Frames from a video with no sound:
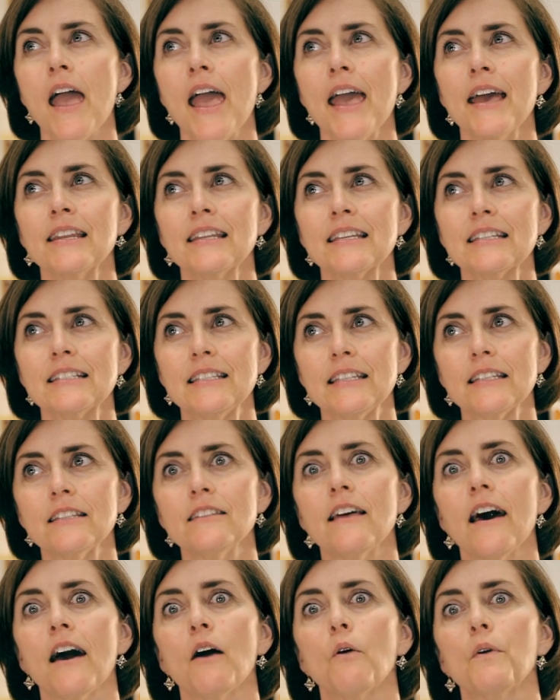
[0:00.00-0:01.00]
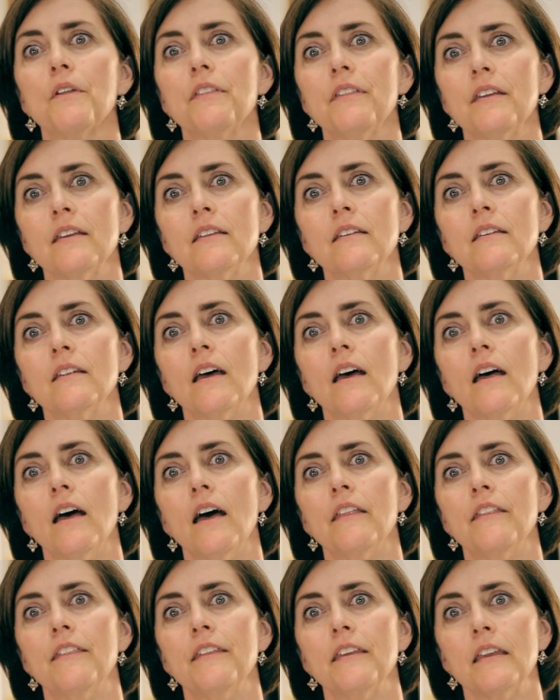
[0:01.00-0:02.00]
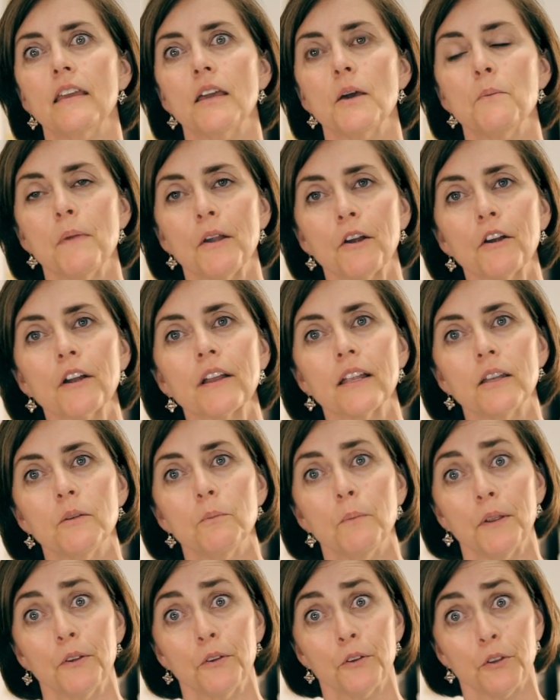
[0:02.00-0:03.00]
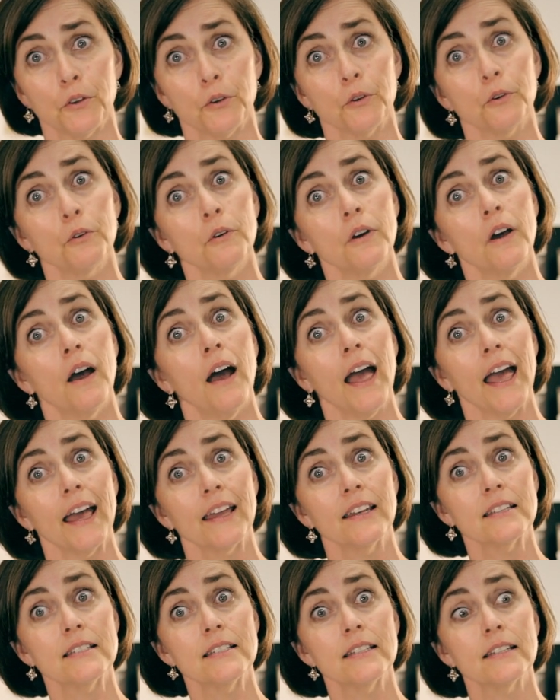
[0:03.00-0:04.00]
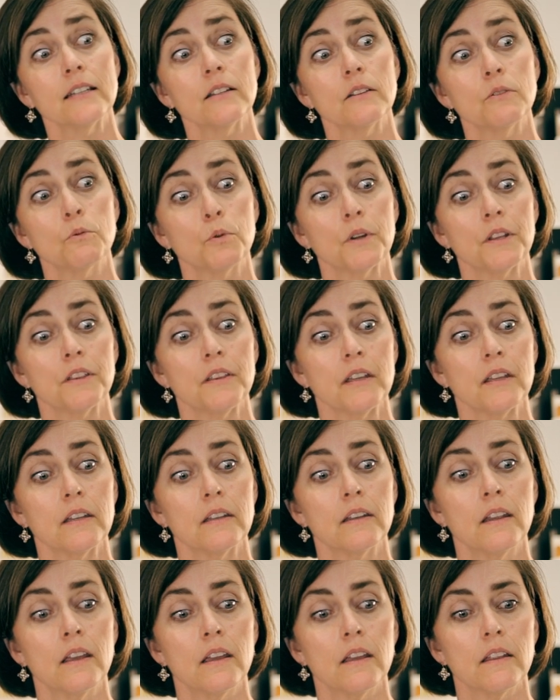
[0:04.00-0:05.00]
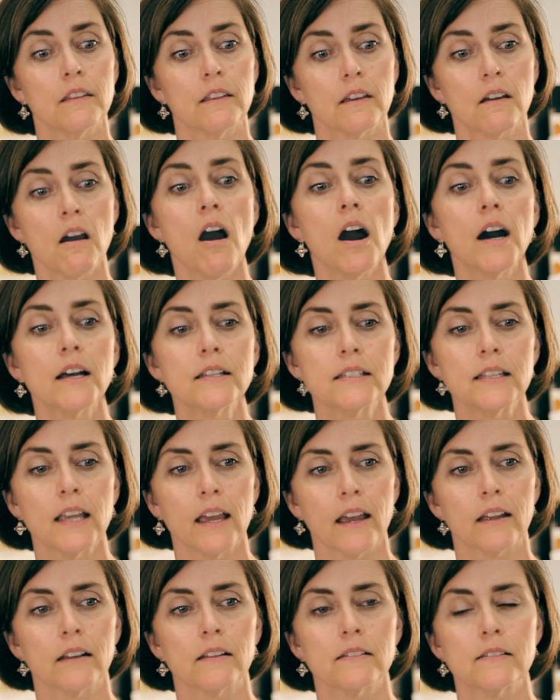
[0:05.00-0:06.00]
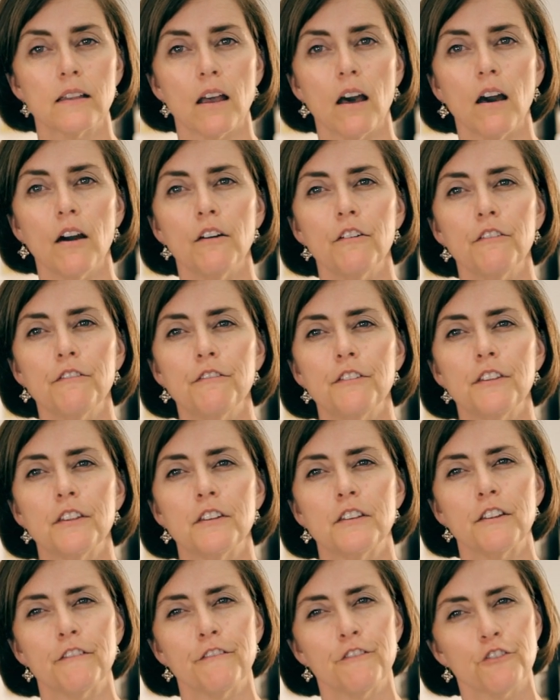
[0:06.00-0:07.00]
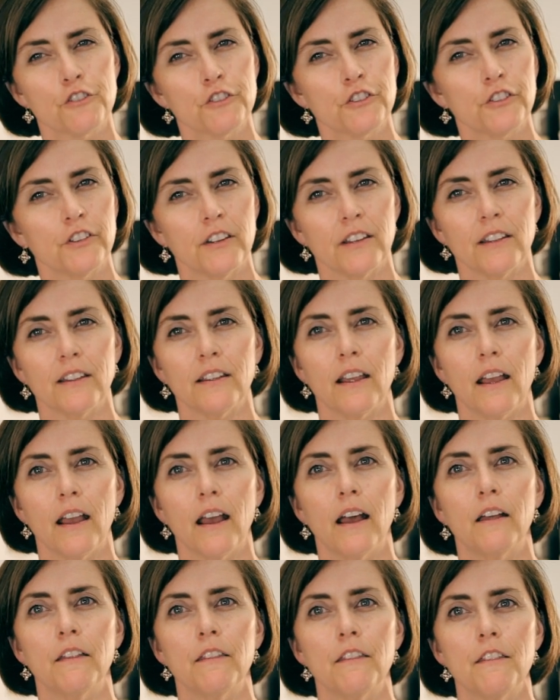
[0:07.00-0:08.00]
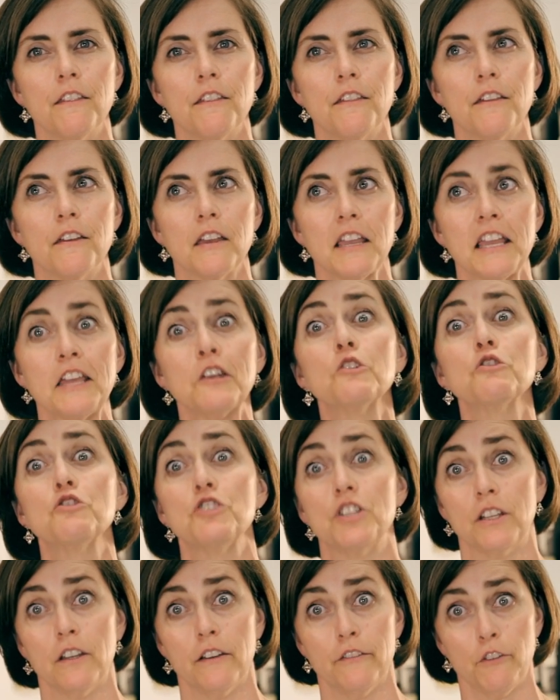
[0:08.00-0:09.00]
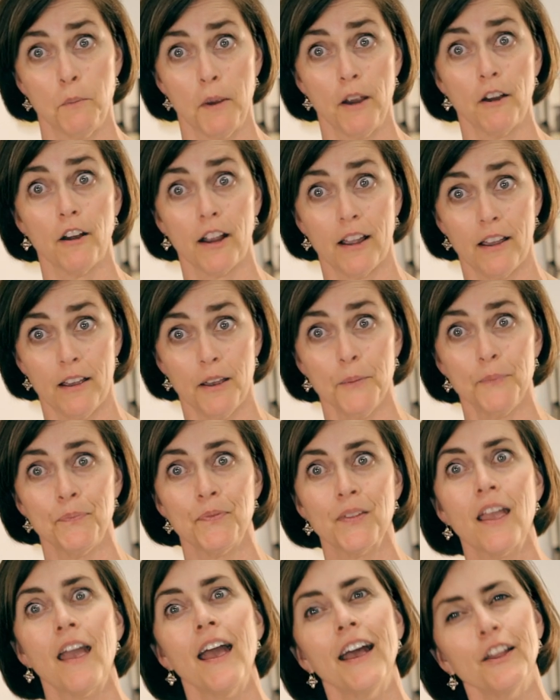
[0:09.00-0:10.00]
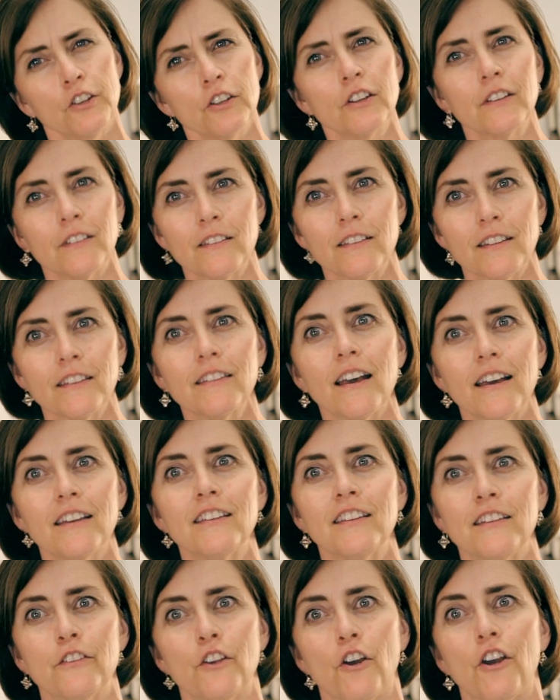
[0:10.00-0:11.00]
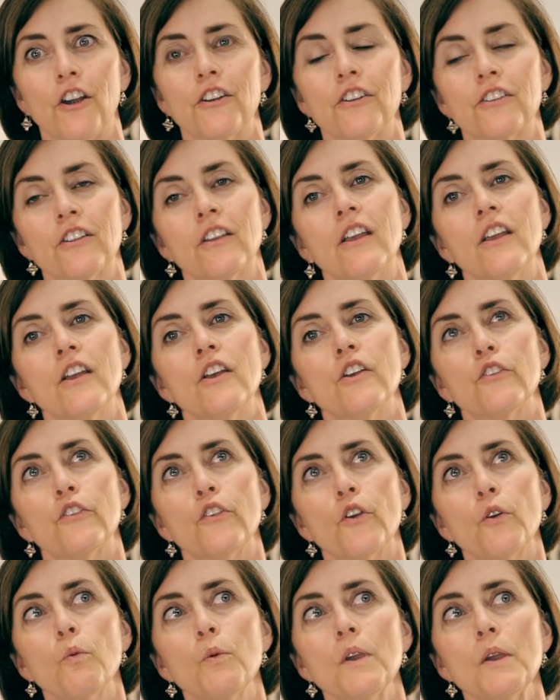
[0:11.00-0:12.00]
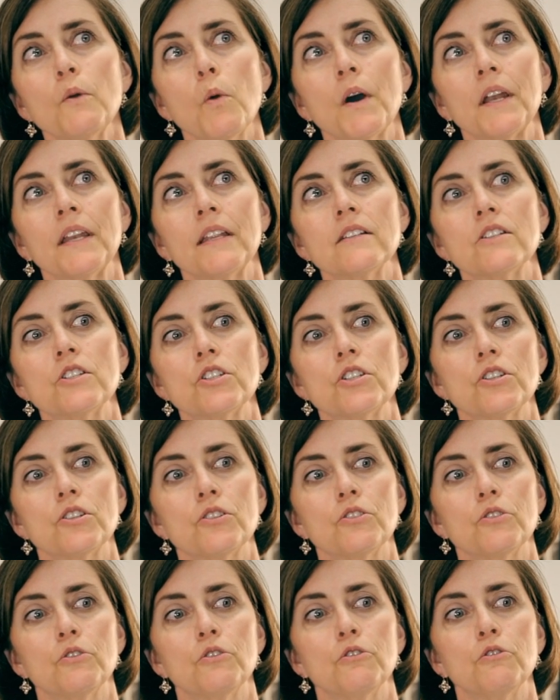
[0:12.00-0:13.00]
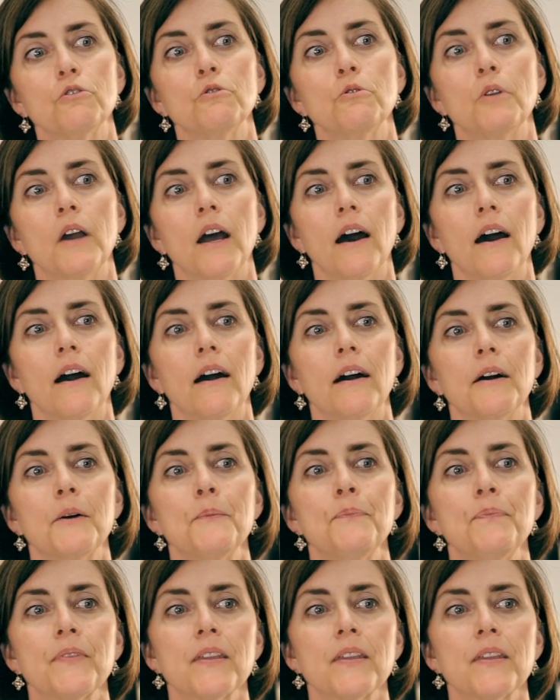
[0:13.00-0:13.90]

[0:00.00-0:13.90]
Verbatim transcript: And he did that within the American milieu, and he did it within the context of the diversity and the energy of America. And you can see that in his art. So we wanted to, uh,